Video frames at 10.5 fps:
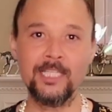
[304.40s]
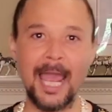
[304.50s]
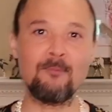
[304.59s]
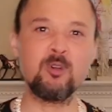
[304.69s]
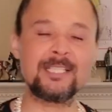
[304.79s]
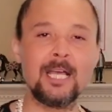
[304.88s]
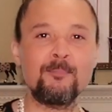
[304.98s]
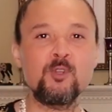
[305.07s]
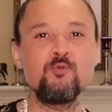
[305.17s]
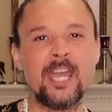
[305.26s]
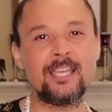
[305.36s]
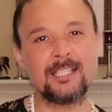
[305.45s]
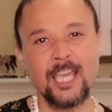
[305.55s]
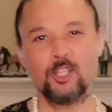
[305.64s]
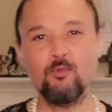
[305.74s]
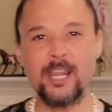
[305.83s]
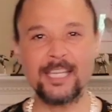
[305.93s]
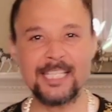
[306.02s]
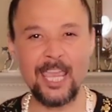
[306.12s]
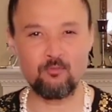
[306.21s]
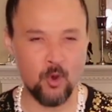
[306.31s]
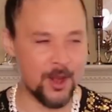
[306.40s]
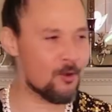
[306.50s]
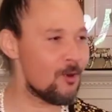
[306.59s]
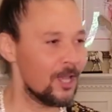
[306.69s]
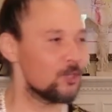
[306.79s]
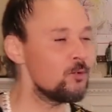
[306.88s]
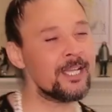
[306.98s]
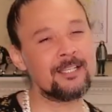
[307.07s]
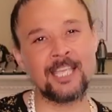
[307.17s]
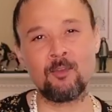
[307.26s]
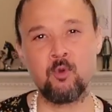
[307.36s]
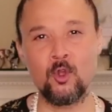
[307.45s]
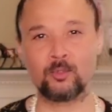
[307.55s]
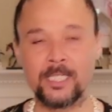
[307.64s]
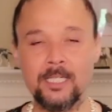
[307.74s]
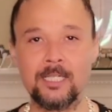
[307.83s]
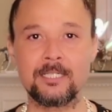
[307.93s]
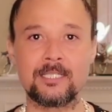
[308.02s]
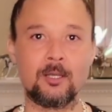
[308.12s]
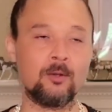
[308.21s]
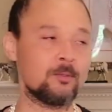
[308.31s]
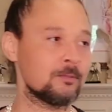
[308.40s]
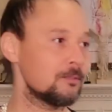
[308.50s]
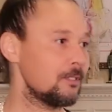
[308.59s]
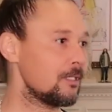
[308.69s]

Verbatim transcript: he like, what's up, you niggas? You niggas ain't real. You niggas ain't real thugs. So